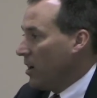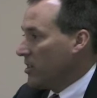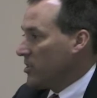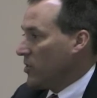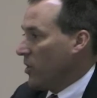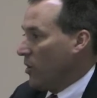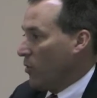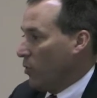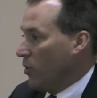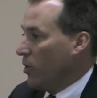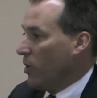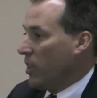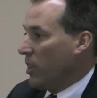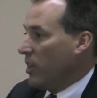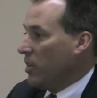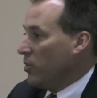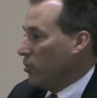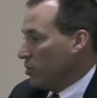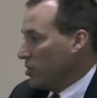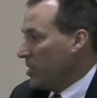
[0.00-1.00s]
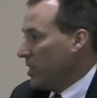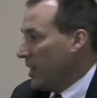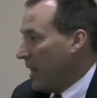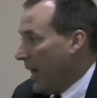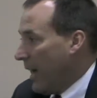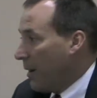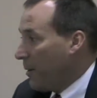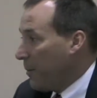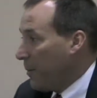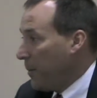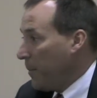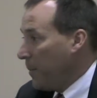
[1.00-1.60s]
So I really think you'll see that.